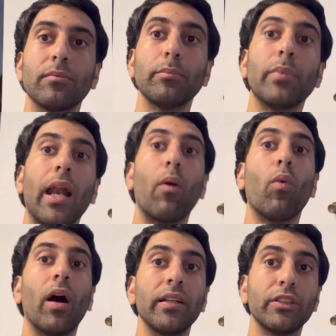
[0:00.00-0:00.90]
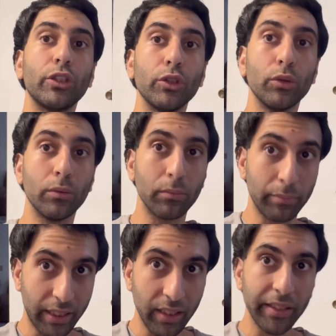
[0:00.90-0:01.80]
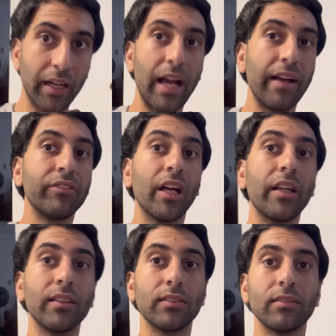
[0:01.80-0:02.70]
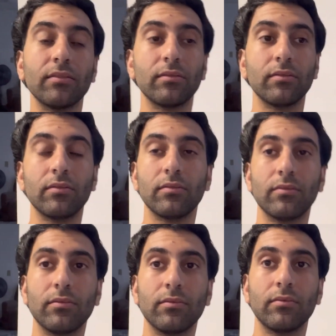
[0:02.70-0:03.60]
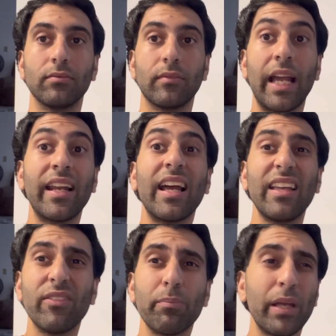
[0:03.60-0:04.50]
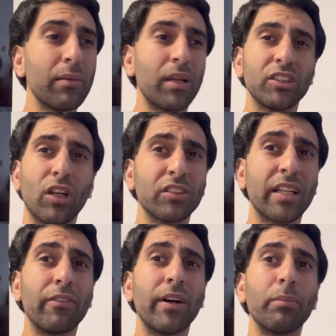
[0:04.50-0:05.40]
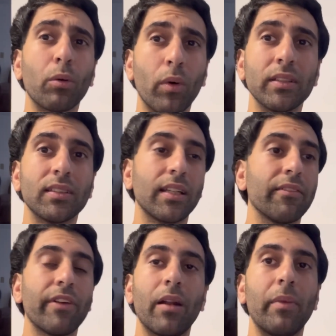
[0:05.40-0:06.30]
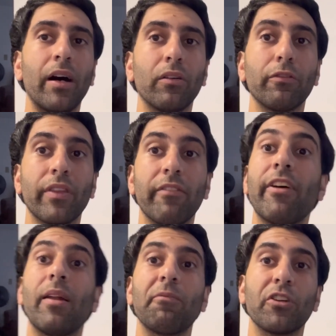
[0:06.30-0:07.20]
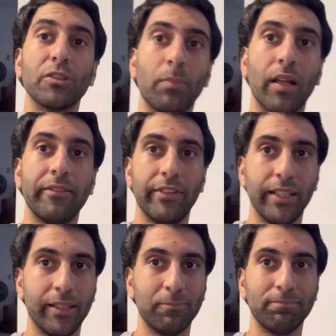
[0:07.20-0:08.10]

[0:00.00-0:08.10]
But I want to be clear, I have done it. And I even pinned my saw scale viper once to get venom out for the venom versus blood video.